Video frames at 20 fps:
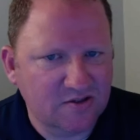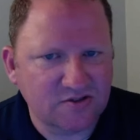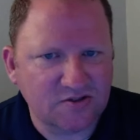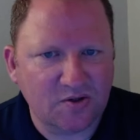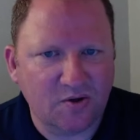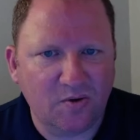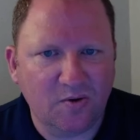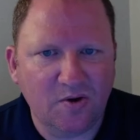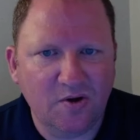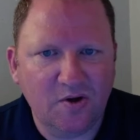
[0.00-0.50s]

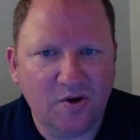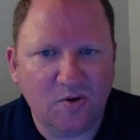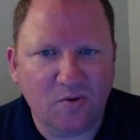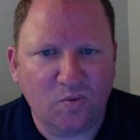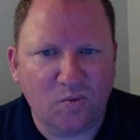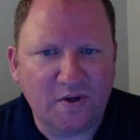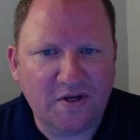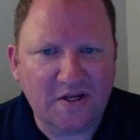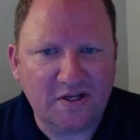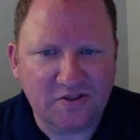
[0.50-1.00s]
So
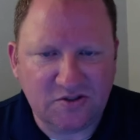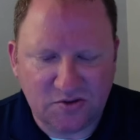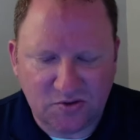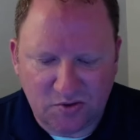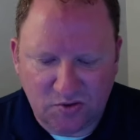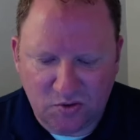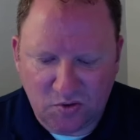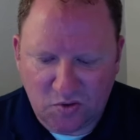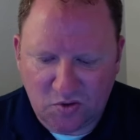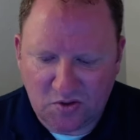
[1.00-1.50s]
we need
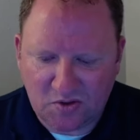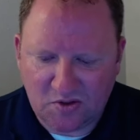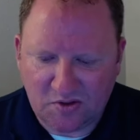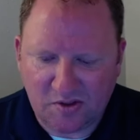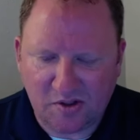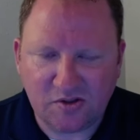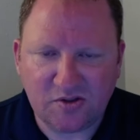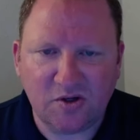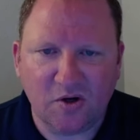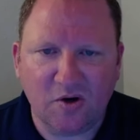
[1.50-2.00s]
to
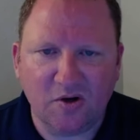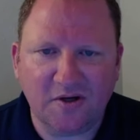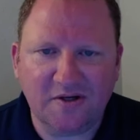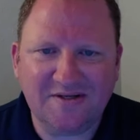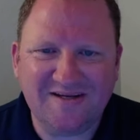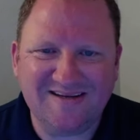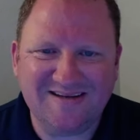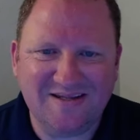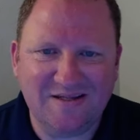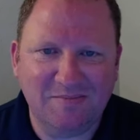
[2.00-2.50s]

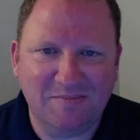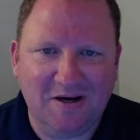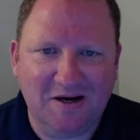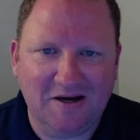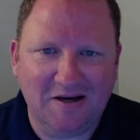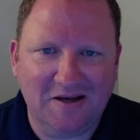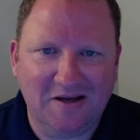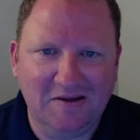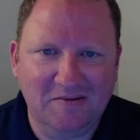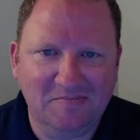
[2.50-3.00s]
target the
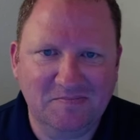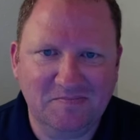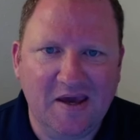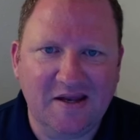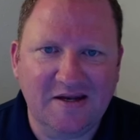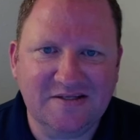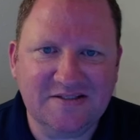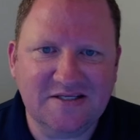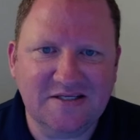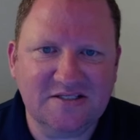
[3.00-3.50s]
body,
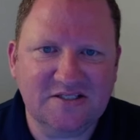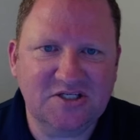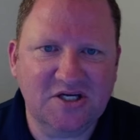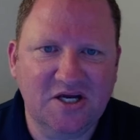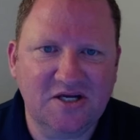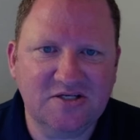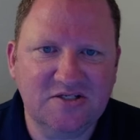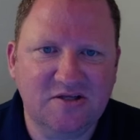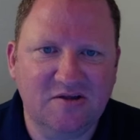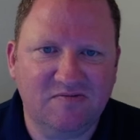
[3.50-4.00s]
and it says
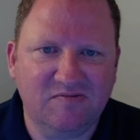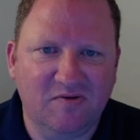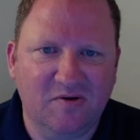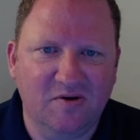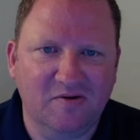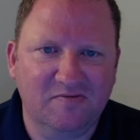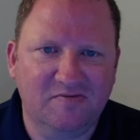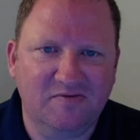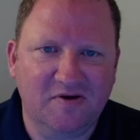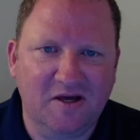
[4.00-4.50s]
change the
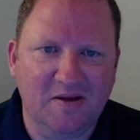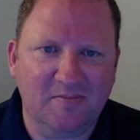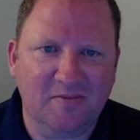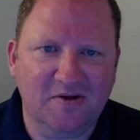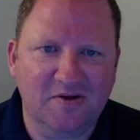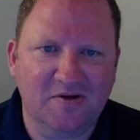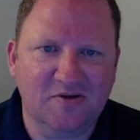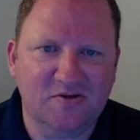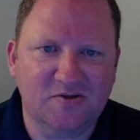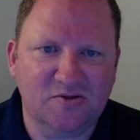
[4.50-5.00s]
font
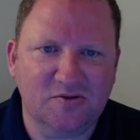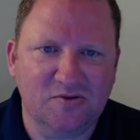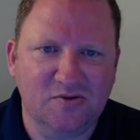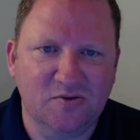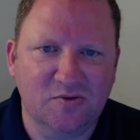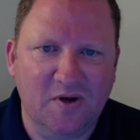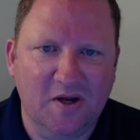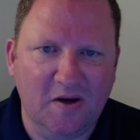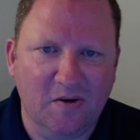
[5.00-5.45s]
family to